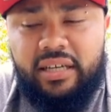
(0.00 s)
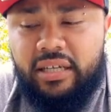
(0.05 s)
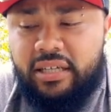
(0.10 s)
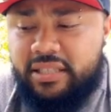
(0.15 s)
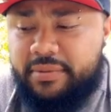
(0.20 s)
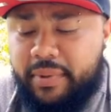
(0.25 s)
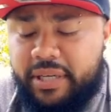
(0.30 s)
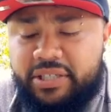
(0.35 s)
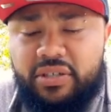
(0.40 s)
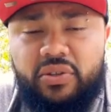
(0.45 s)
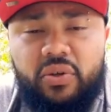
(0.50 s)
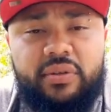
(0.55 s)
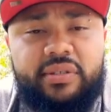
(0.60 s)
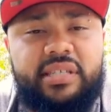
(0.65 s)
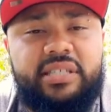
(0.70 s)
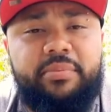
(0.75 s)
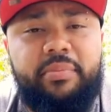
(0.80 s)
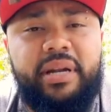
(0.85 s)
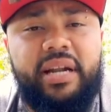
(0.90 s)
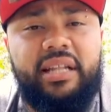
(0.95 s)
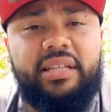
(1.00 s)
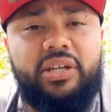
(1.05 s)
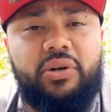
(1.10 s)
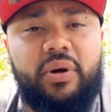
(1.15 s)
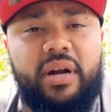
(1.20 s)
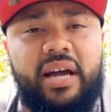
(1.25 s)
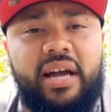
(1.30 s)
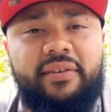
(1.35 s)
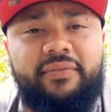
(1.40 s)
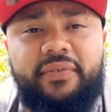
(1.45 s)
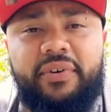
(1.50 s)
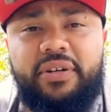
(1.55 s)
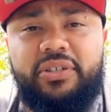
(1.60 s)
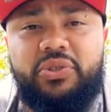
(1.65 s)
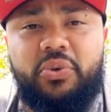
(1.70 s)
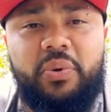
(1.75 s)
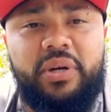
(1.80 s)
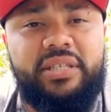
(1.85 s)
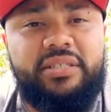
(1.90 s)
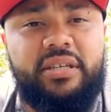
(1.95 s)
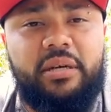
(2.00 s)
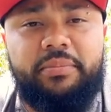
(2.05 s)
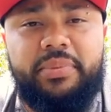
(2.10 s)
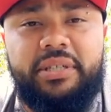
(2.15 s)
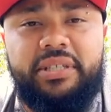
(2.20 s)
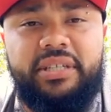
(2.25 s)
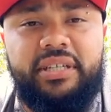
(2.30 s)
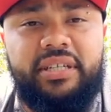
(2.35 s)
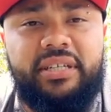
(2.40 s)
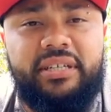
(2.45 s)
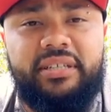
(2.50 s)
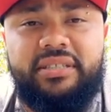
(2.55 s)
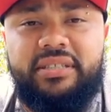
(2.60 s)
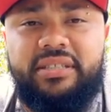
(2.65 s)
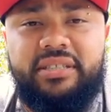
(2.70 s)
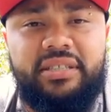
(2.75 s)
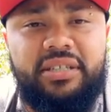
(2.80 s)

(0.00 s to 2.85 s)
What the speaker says: especially those that's been on the grind for 20 something years,